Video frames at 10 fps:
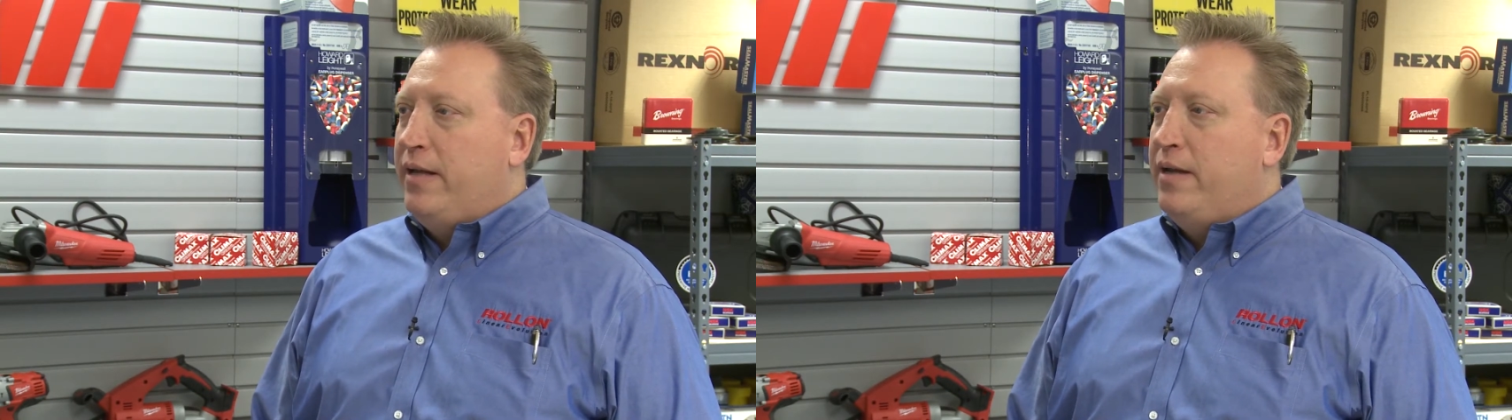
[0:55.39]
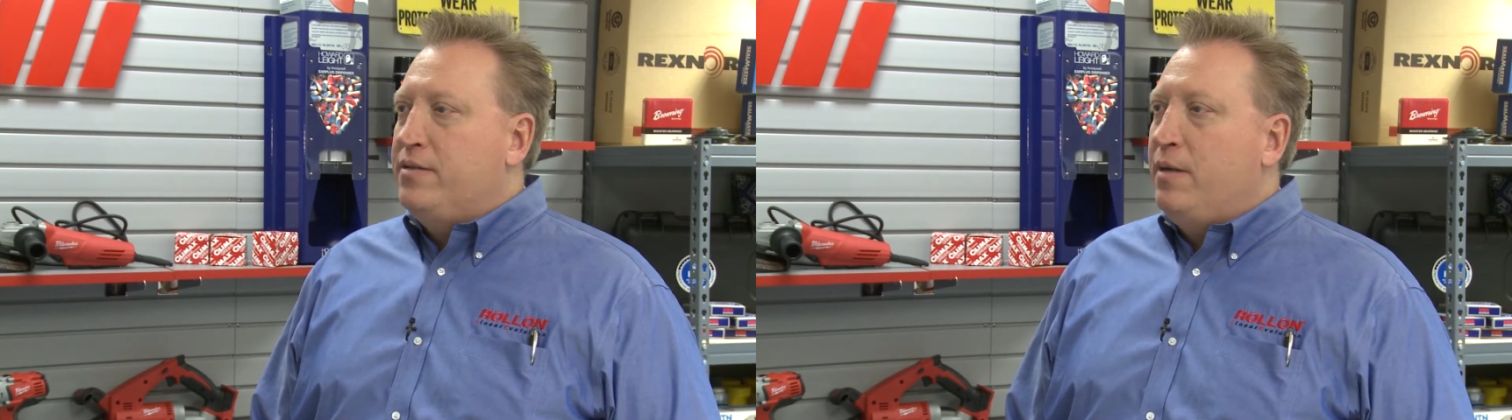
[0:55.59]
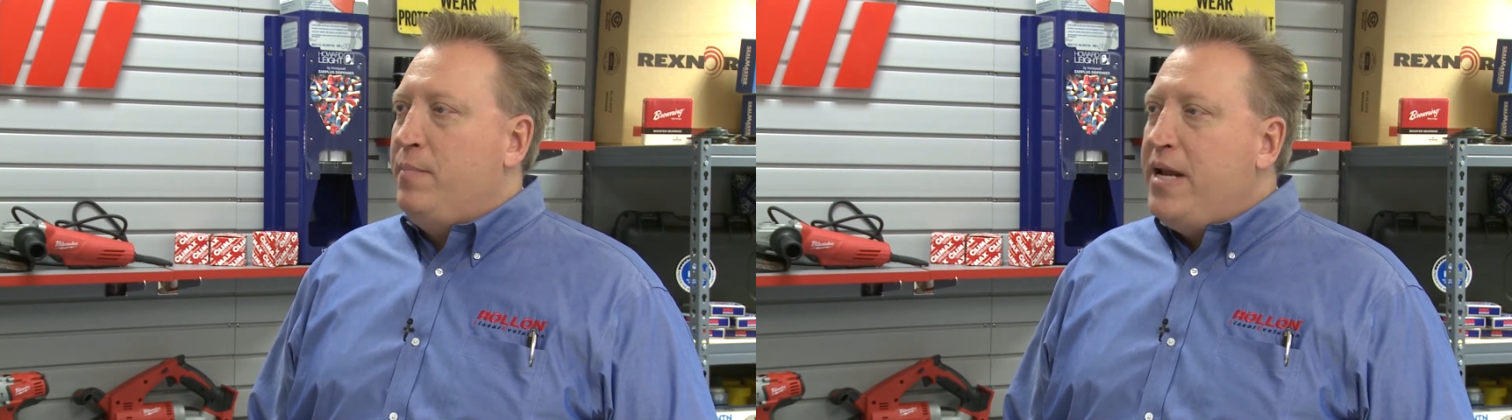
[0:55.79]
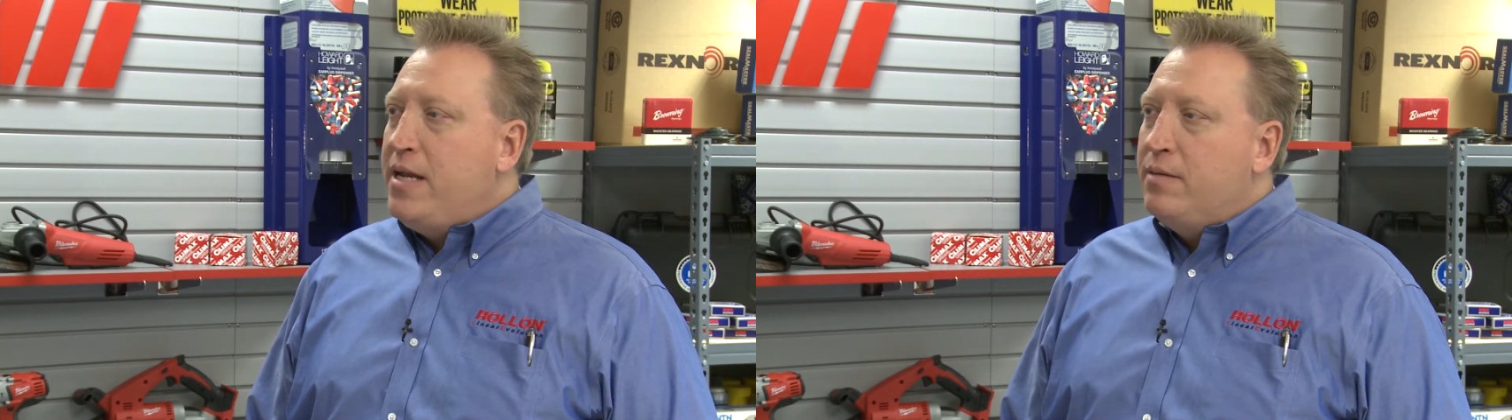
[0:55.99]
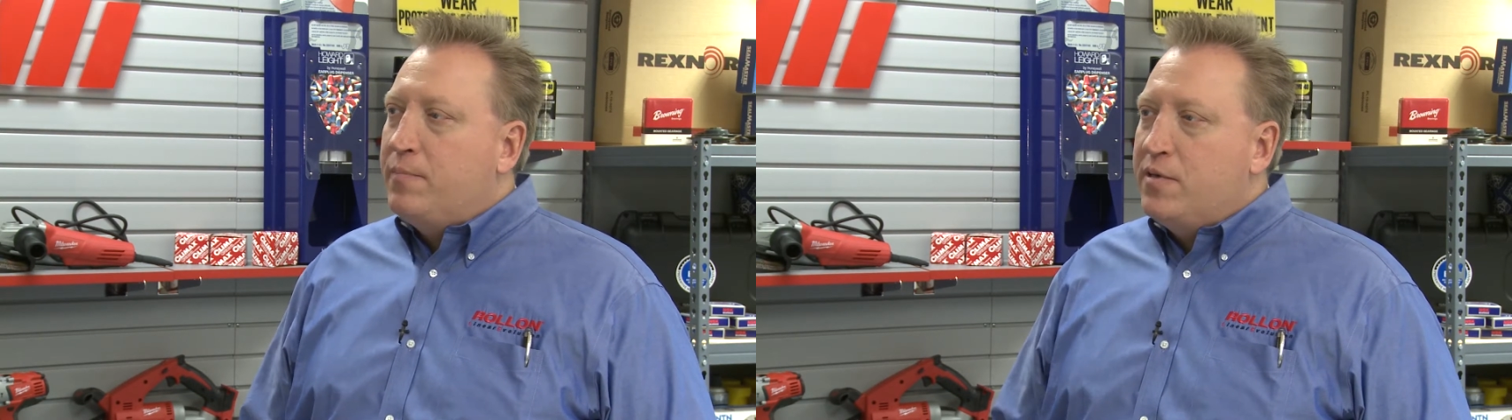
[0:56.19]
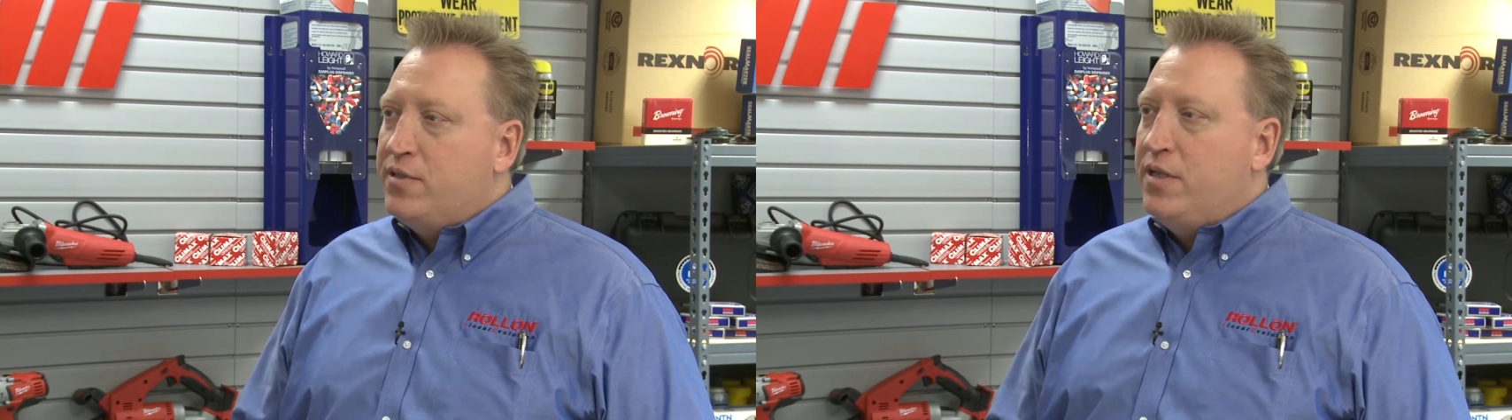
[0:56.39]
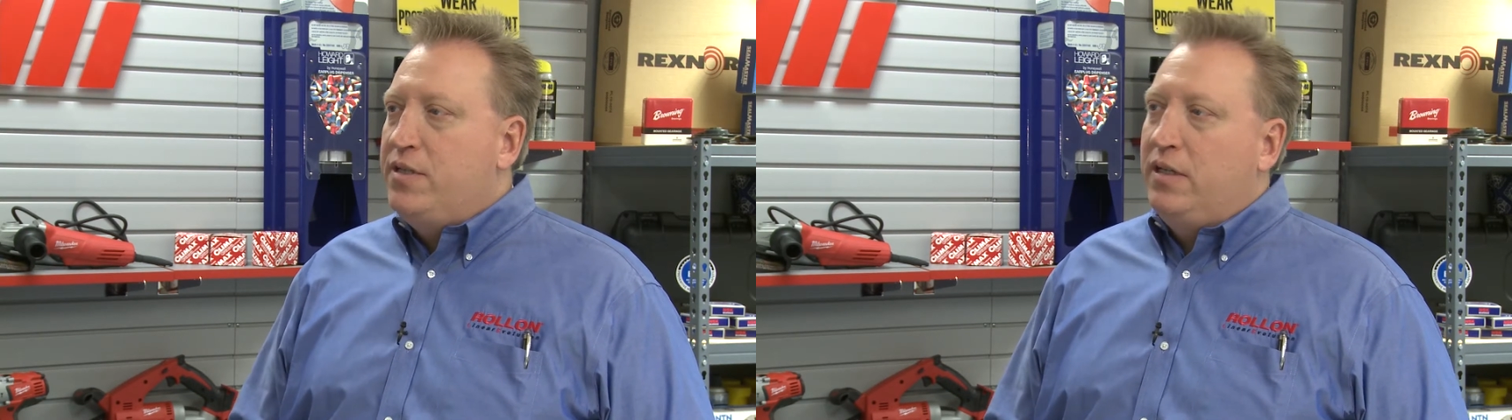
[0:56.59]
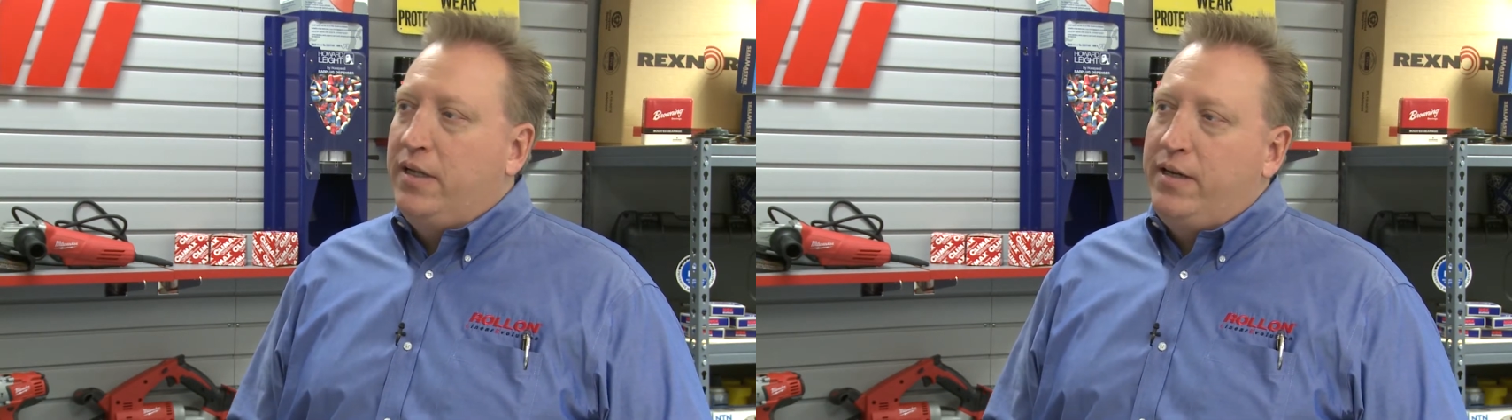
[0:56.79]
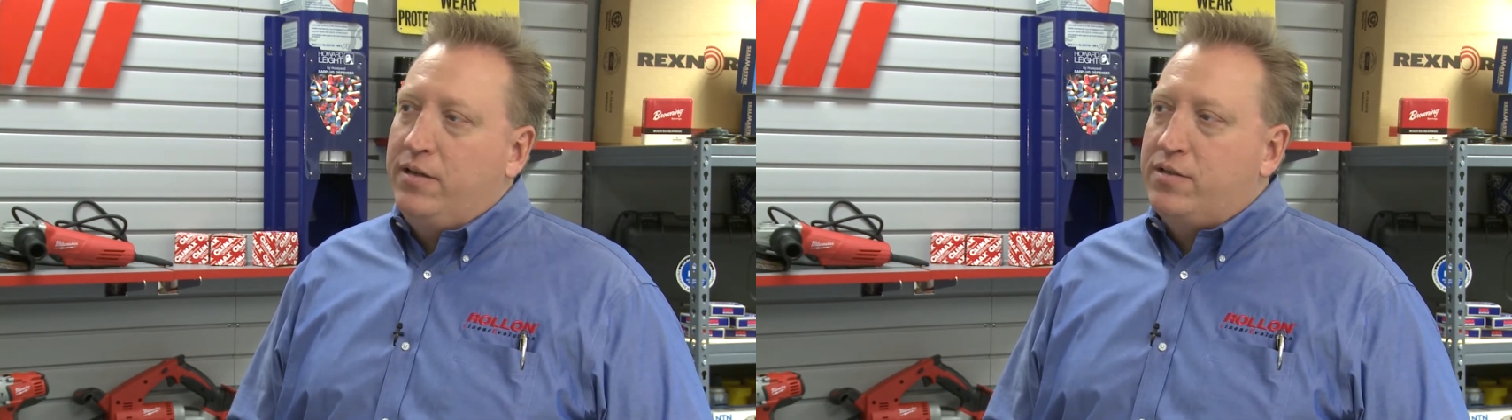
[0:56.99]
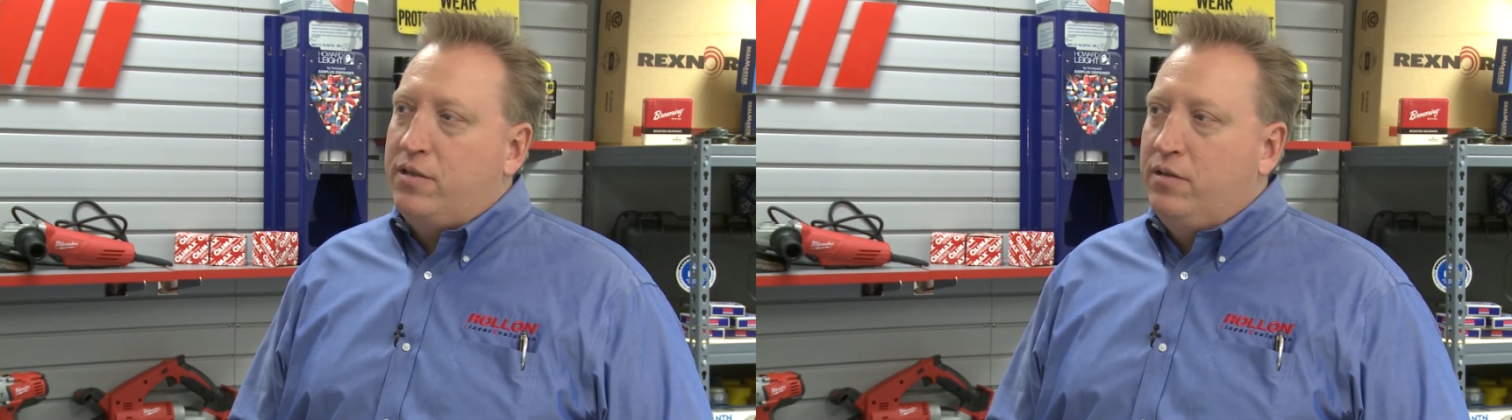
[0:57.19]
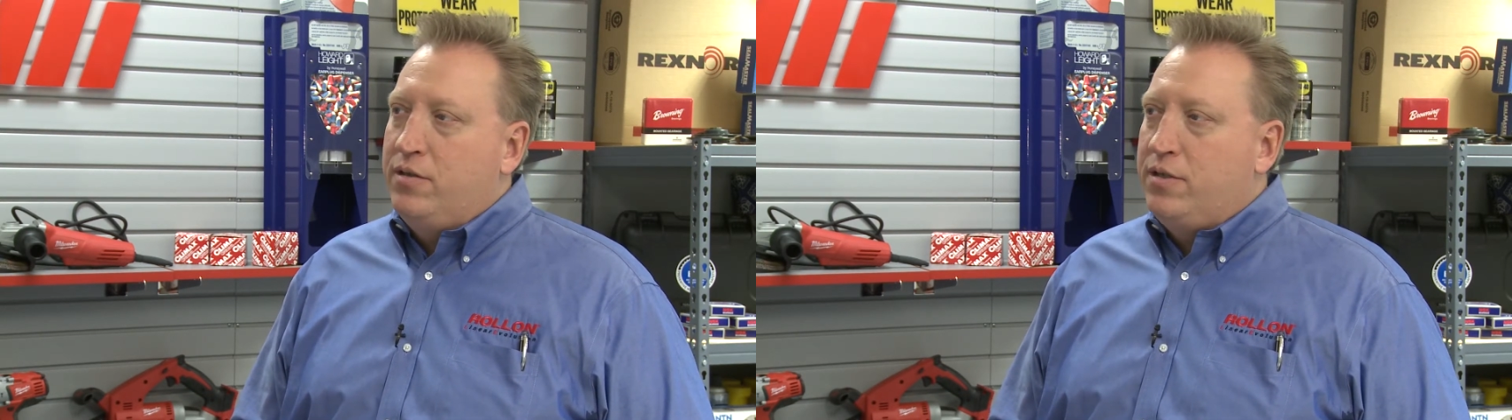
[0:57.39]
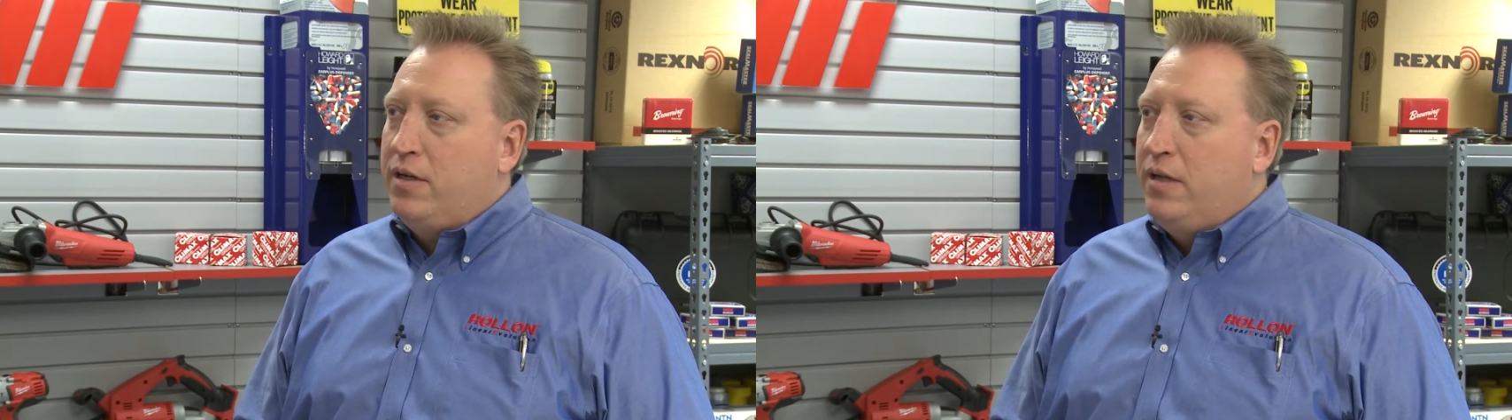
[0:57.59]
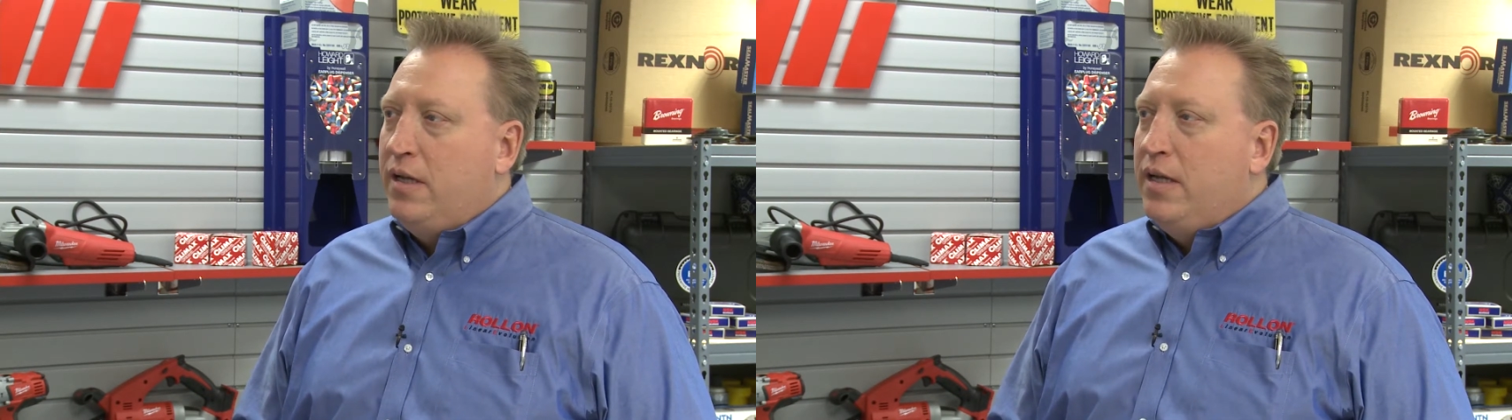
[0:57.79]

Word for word: that is a medium precision linear solution.